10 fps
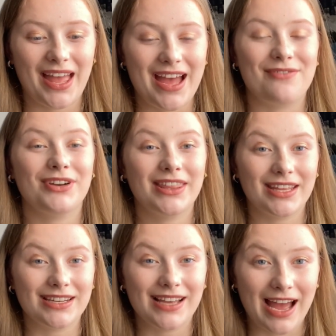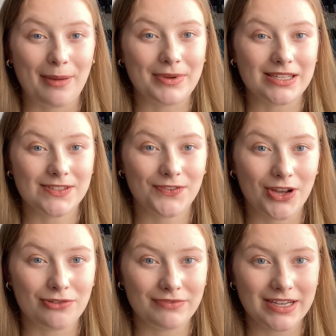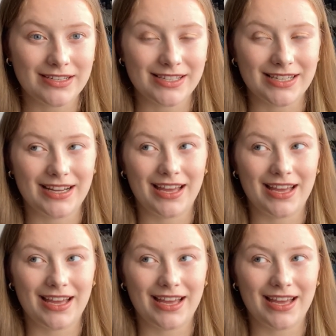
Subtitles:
everything happens for a reason,